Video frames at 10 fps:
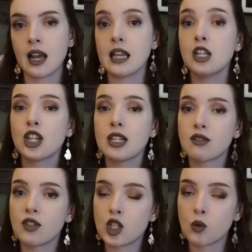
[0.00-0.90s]
Each
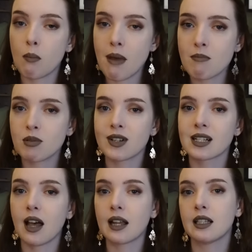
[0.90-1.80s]
individual member is
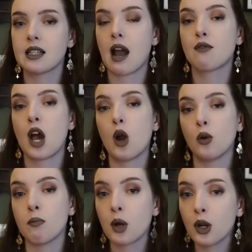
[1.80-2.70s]
likely to have their
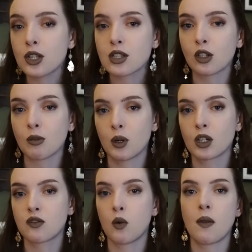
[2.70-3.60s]
own personal
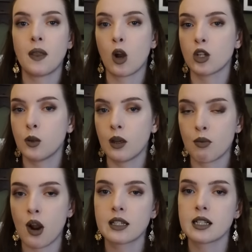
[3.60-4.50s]
books for when they are doing
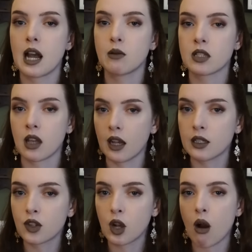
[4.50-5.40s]
practice outside
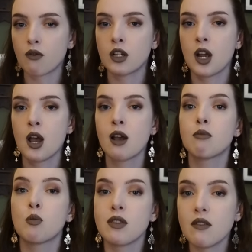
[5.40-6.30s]
of the coven,
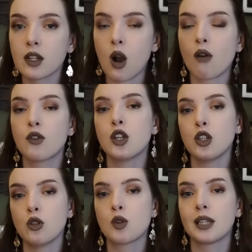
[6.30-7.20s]
but within the coven
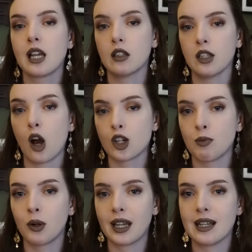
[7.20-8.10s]
usually a large
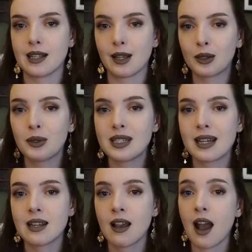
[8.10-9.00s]
book is
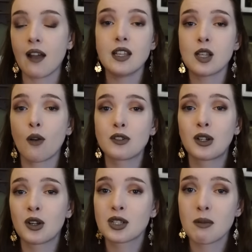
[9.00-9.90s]
included, and these are often
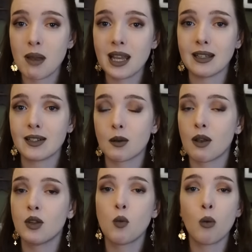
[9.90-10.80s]
custom made, so
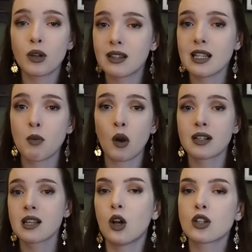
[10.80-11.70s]
if you want one of these
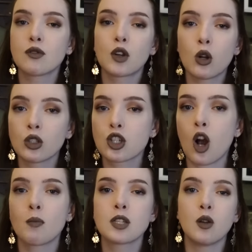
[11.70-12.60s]
books, lots of occult
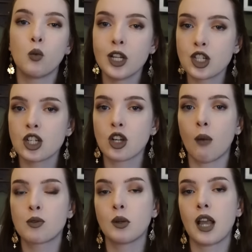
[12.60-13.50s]
shops and witchy
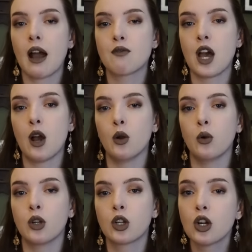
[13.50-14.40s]
shops will have their
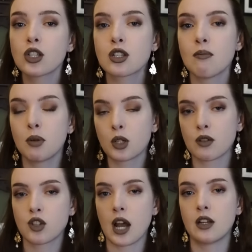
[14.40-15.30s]
own custom books
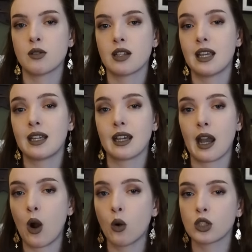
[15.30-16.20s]
of shadows that they can
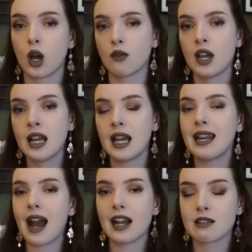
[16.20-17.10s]
get hold of
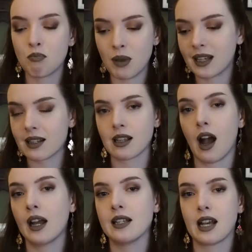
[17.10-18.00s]
in as big a
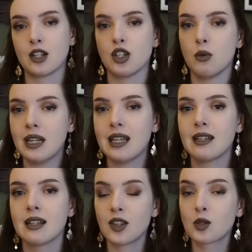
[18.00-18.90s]
size as you
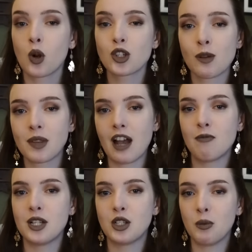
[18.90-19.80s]
need. There's one shop that I've
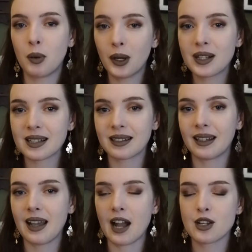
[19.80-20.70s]
been to
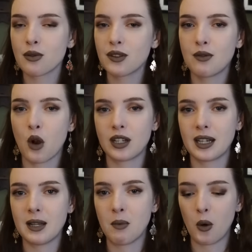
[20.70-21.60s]
personally, I don't think they've got it
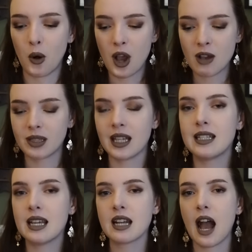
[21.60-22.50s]
anymore, but they
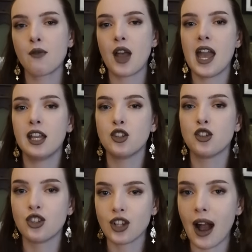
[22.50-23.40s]
did have a
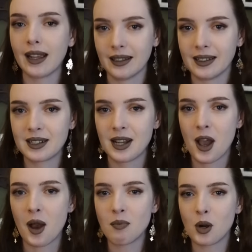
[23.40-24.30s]
giant
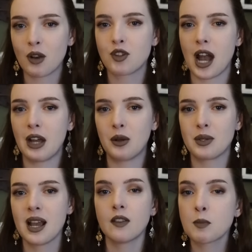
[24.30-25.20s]
book of
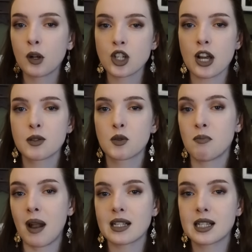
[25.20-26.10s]
shadows. This book of shadows was
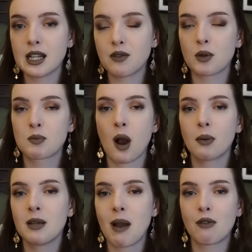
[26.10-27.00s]
massive, it was
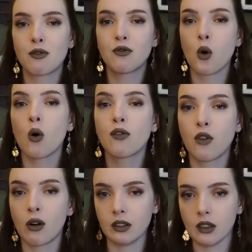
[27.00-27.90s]
probably about 4
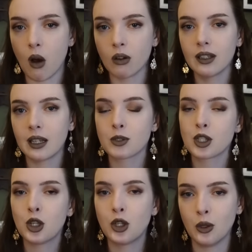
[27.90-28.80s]
foot long, it was
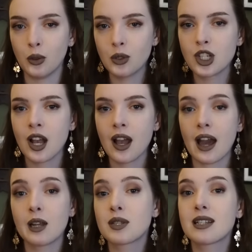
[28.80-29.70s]
huge,
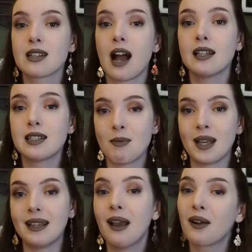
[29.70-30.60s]
and it was designed to
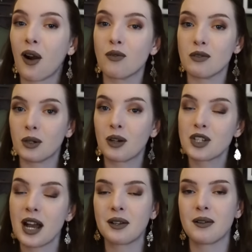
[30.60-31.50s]
be a coven book of
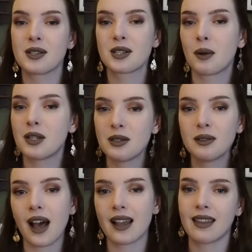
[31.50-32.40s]
shadows, so I do
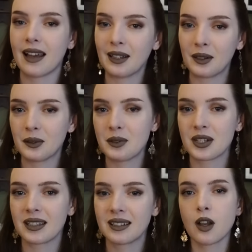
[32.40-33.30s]
like that
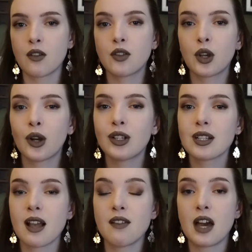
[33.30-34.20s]
inclusion. The
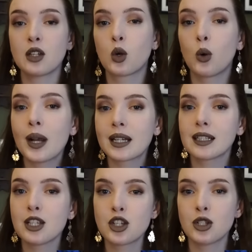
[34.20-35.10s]
girls are then
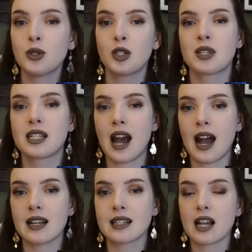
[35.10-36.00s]
quickly shooed
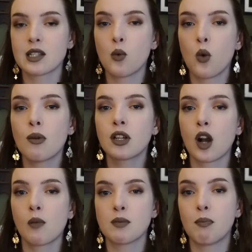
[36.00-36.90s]
upstairs as a woman
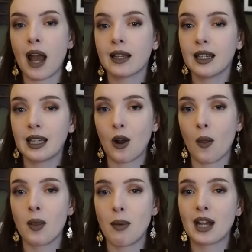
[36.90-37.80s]
comes banging
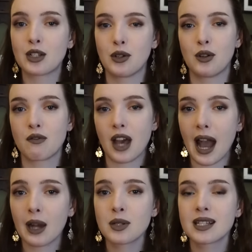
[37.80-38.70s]
on the back door of the
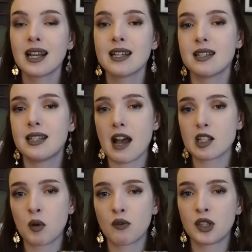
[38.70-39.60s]
house,
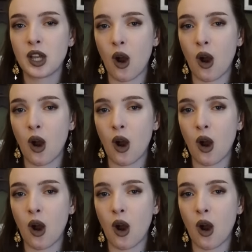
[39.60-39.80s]
desperate for the